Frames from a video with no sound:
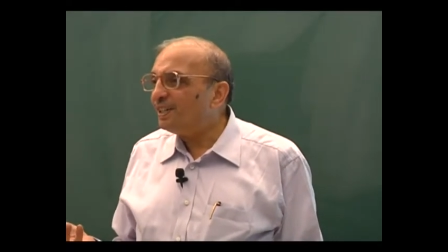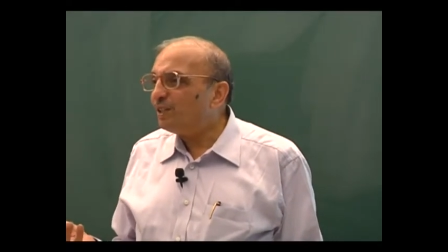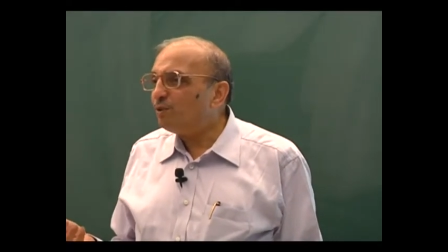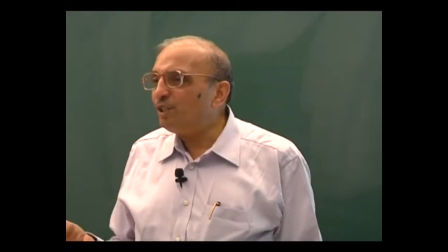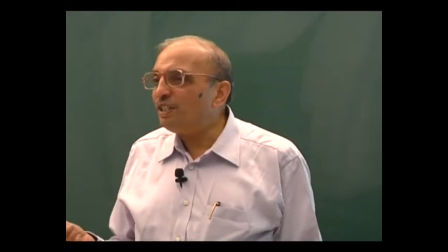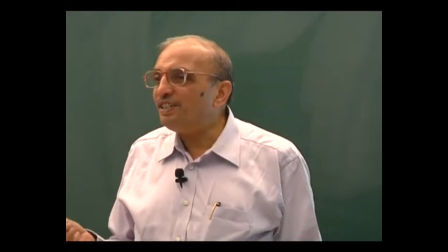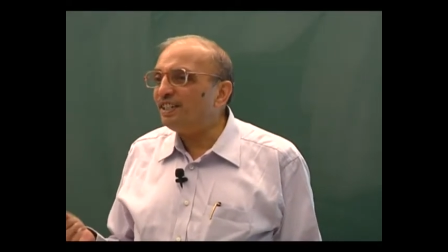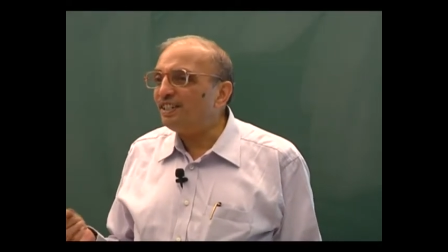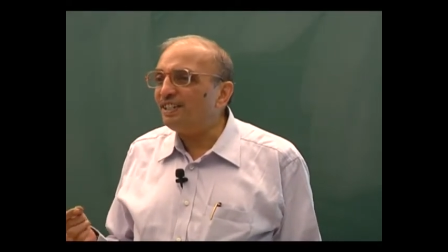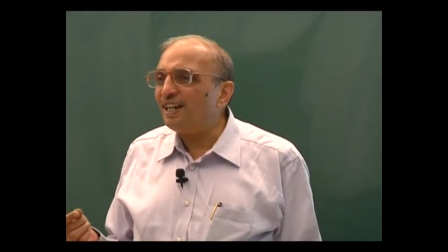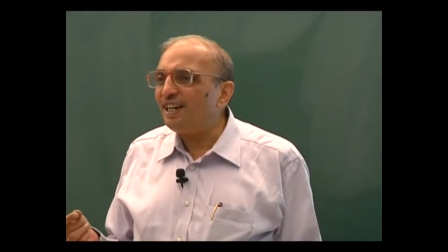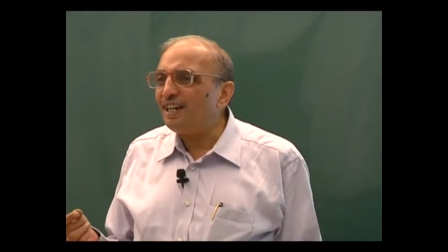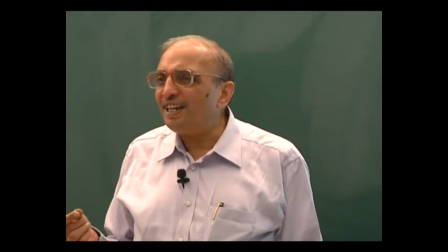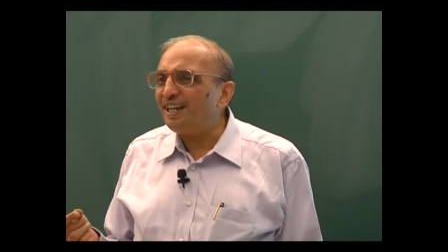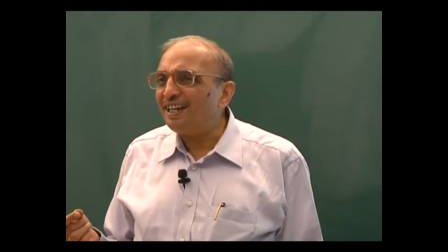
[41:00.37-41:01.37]
We
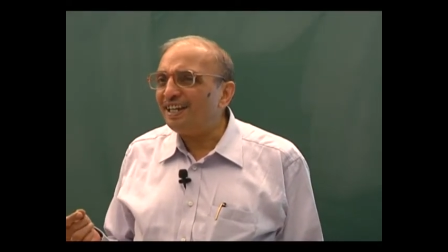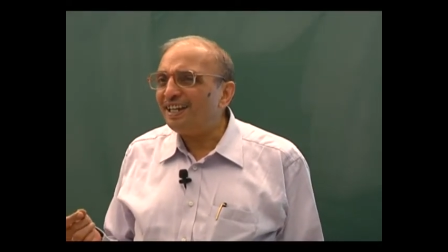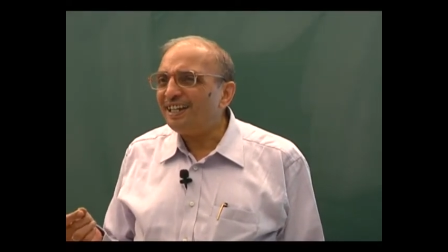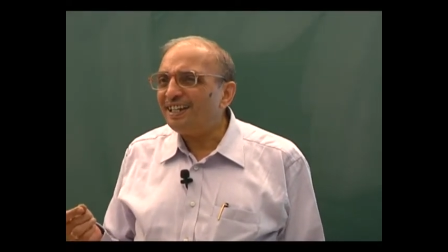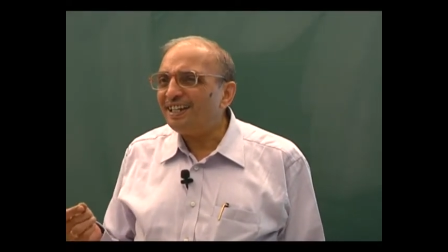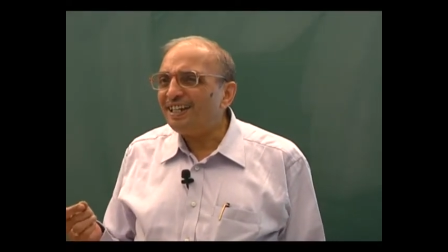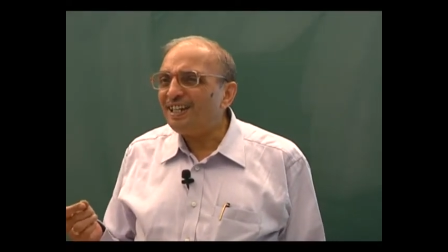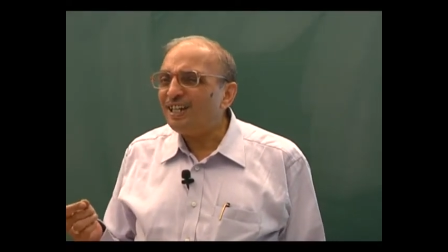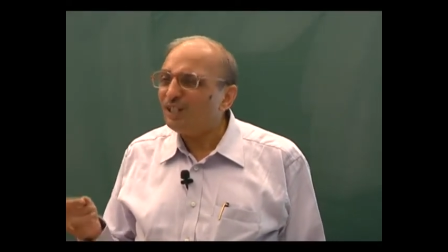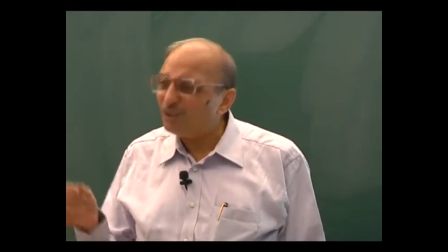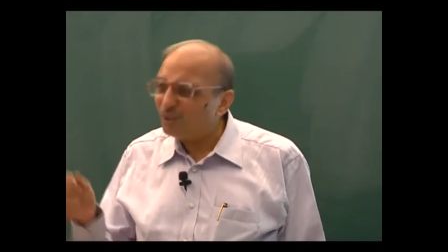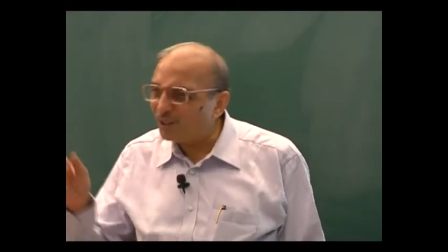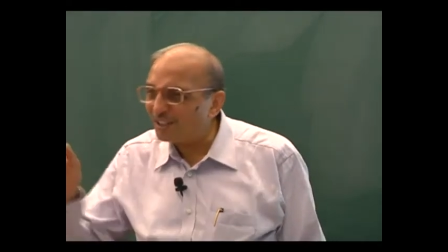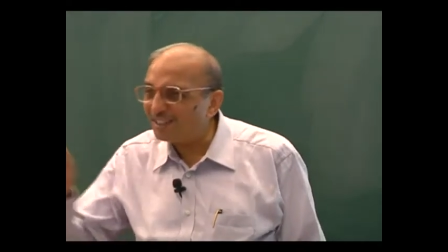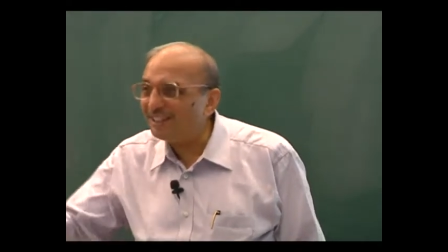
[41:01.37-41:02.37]
generally
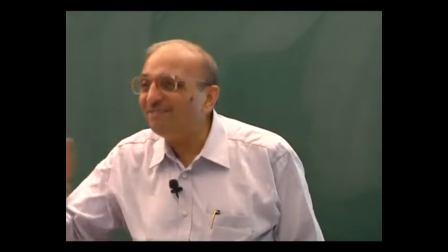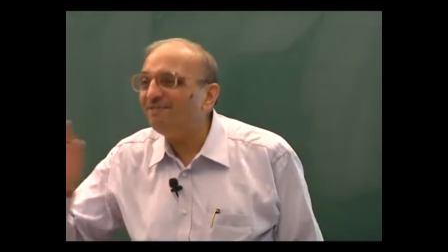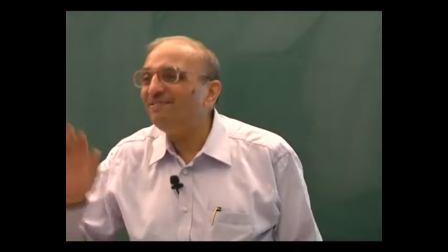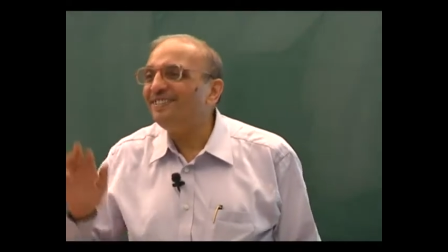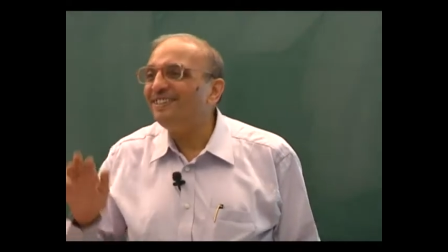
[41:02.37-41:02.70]
ignore them,